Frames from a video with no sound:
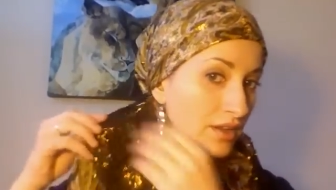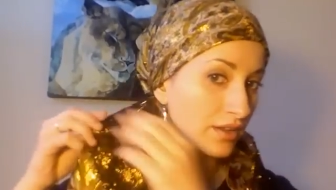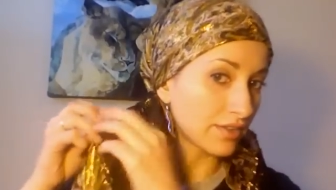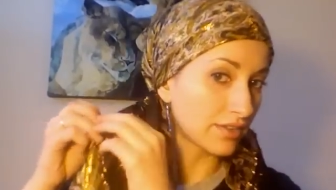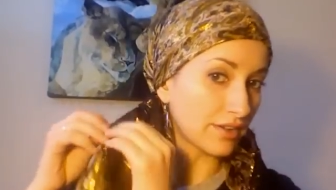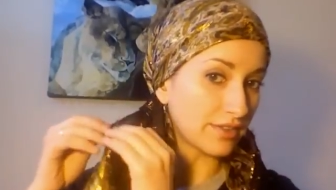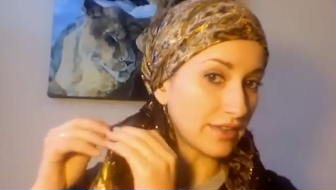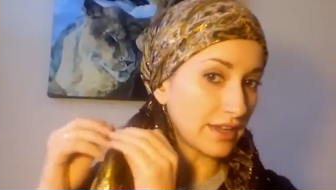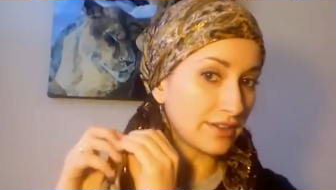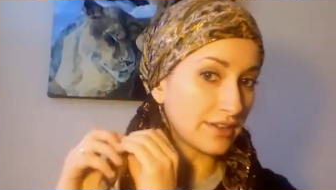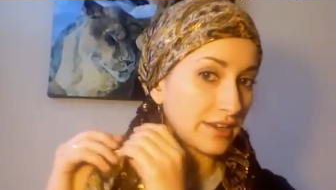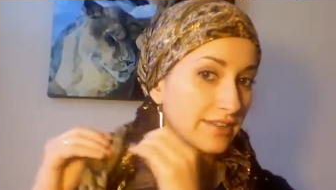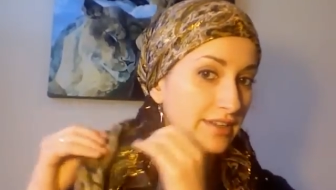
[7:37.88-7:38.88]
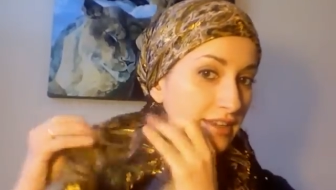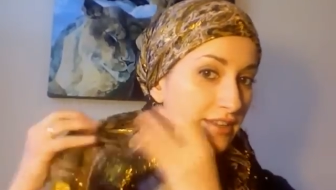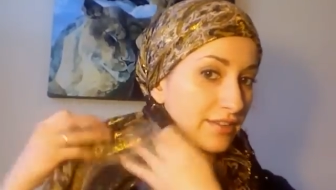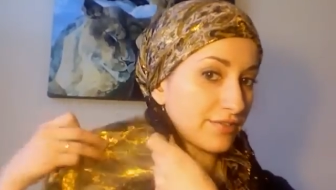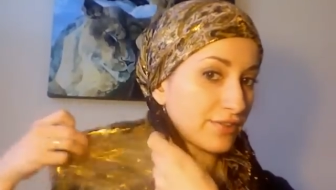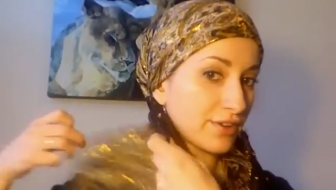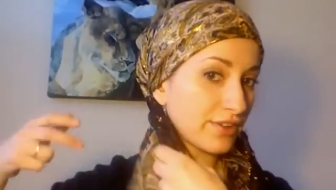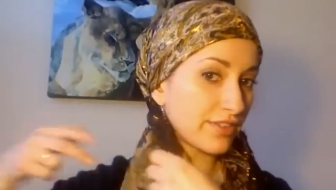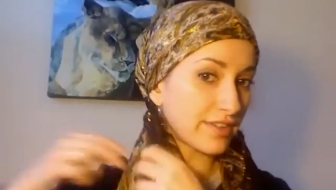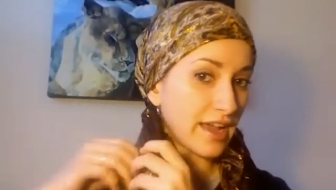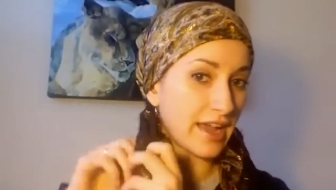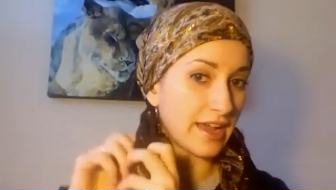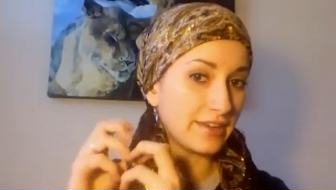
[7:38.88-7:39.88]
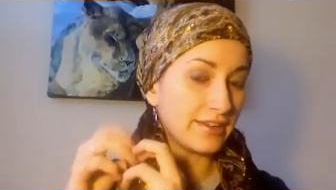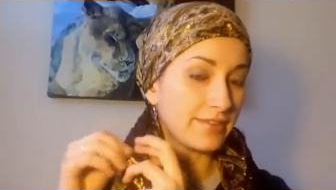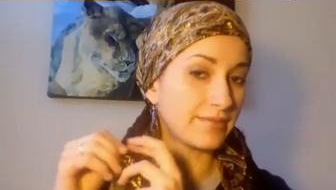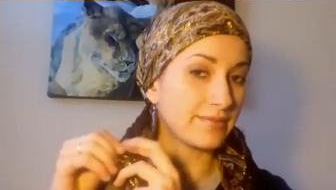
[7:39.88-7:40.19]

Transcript: So then you're going to take the first end